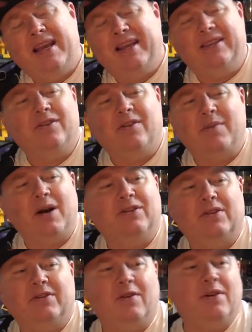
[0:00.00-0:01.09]
It's not
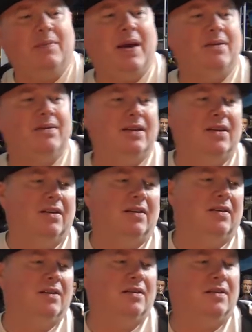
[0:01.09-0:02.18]
much, it's only about,
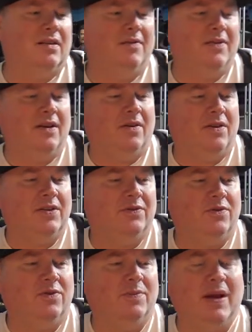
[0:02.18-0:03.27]
I think I've got this
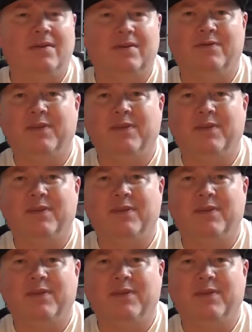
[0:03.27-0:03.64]
for about